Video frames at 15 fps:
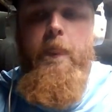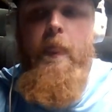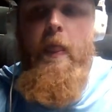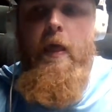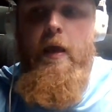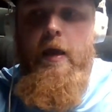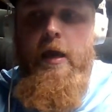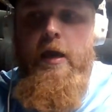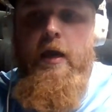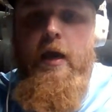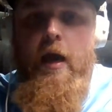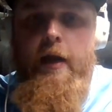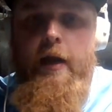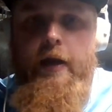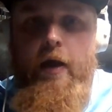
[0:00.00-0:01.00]
He
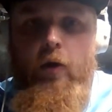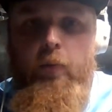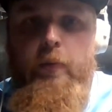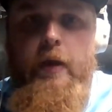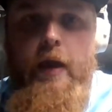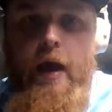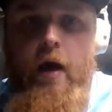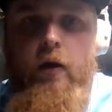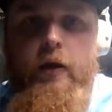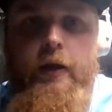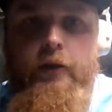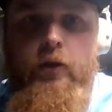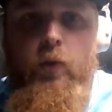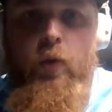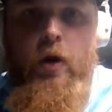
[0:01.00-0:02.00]
kind of helped me out
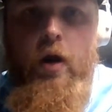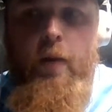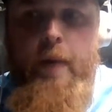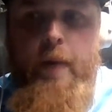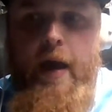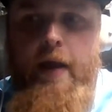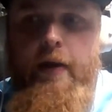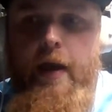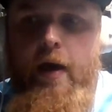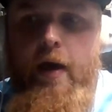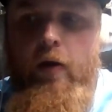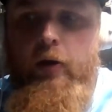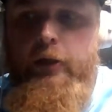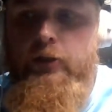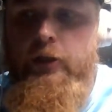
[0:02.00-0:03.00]
get to where I'm at now.
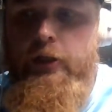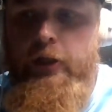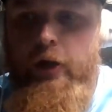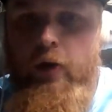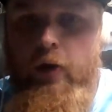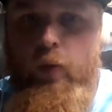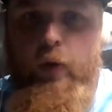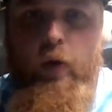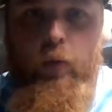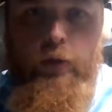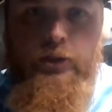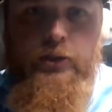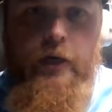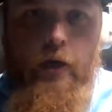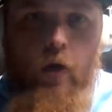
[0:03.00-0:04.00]
And he's like, we always
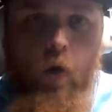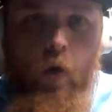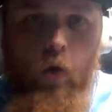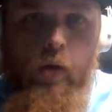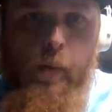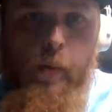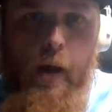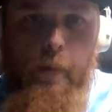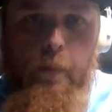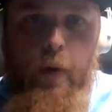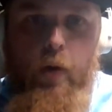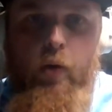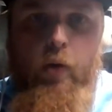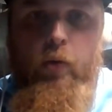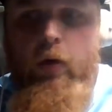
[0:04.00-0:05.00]
set a goal on my
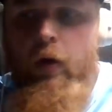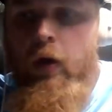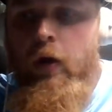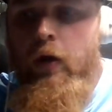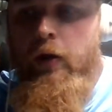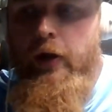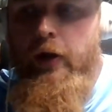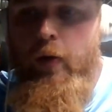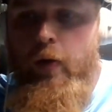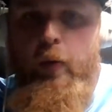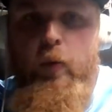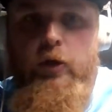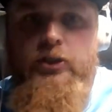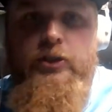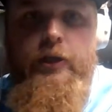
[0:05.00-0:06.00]
boat. We
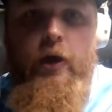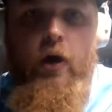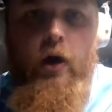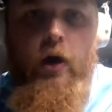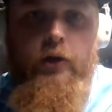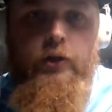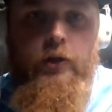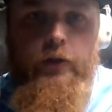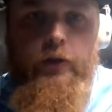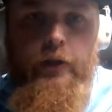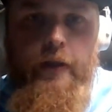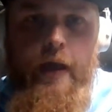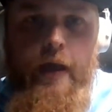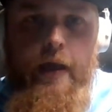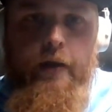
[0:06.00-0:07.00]
want to see 100 on the
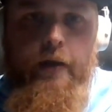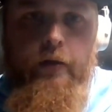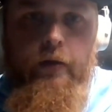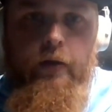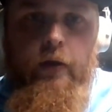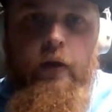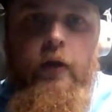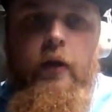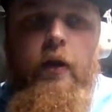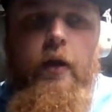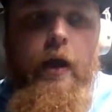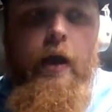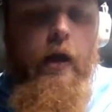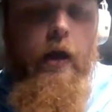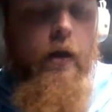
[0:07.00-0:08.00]
deck.
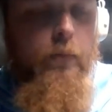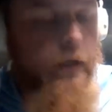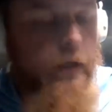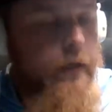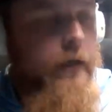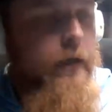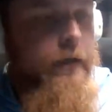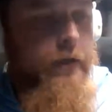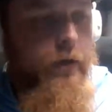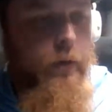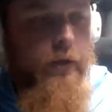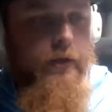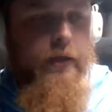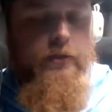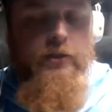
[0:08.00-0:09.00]
And I'm like, you know
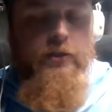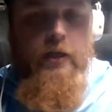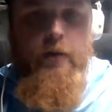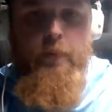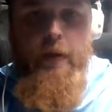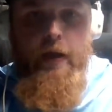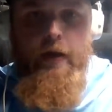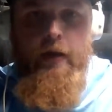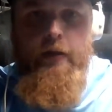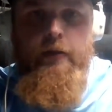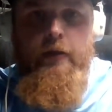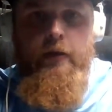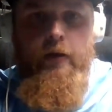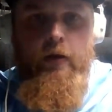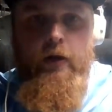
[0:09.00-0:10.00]
what? That's not a bad
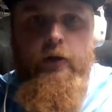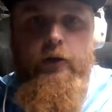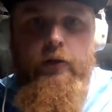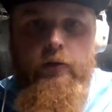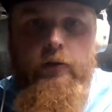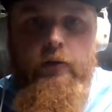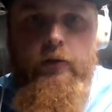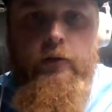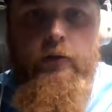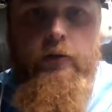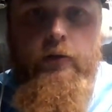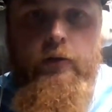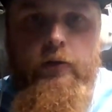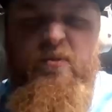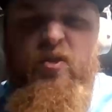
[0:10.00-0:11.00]
idea. I'm going to aim
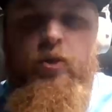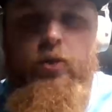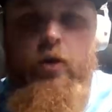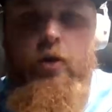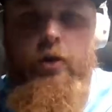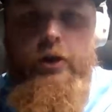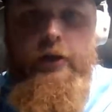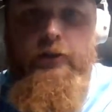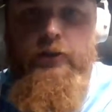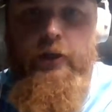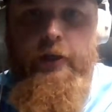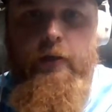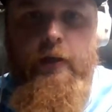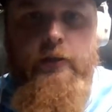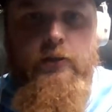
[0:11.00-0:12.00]
for 30. He's like,
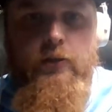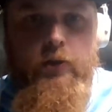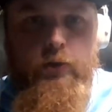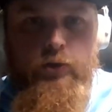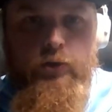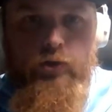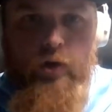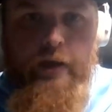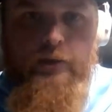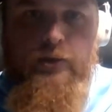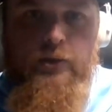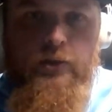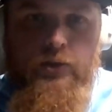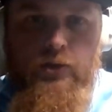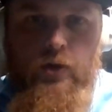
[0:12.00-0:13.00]
that's a little
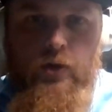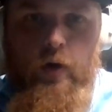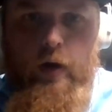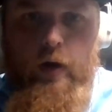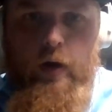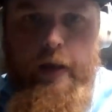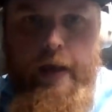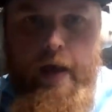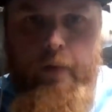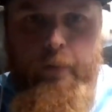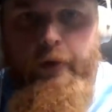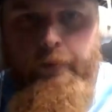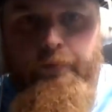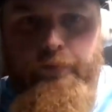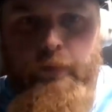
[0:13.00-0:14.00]
drastic to start out,
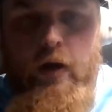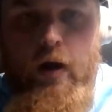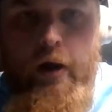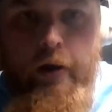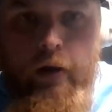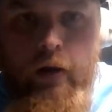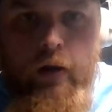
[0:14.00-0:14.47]
but all right.